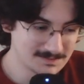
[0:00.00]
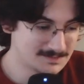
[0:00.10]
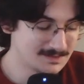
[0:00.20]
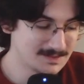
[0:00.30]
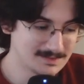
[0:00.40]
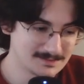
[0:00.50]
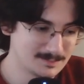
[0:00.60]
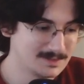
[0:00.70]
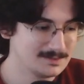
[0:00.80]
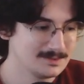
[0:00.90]
need a
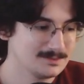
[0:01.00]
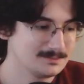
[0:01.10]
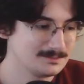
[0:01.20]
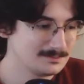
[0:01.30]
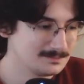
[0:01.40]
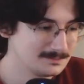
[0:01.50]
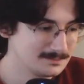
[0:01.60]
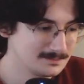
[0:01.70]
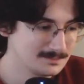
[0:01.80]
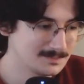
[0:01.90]
speaker,
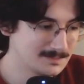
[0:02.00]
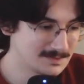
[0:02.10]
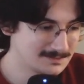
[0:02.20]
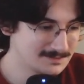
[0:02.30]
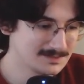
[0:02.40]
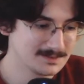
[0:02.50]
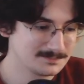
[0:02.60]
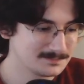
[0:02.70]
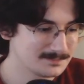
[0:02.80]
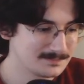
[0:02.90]
this is
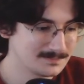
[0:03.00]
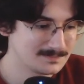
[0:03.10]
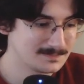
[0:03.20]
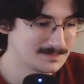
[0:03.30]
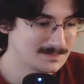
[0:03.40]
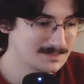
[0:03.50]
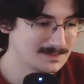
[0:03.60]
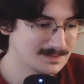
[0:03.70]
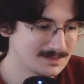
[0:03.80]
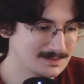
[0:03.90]
it.
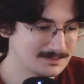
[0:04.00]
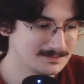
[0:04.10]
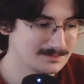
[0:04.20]
If,